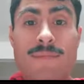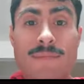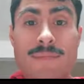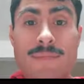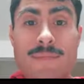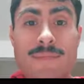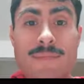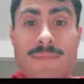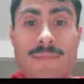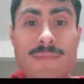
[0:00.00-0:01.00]

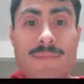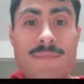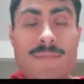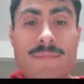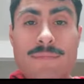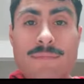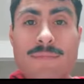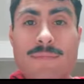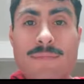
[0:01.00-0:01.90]
Nobody speaks.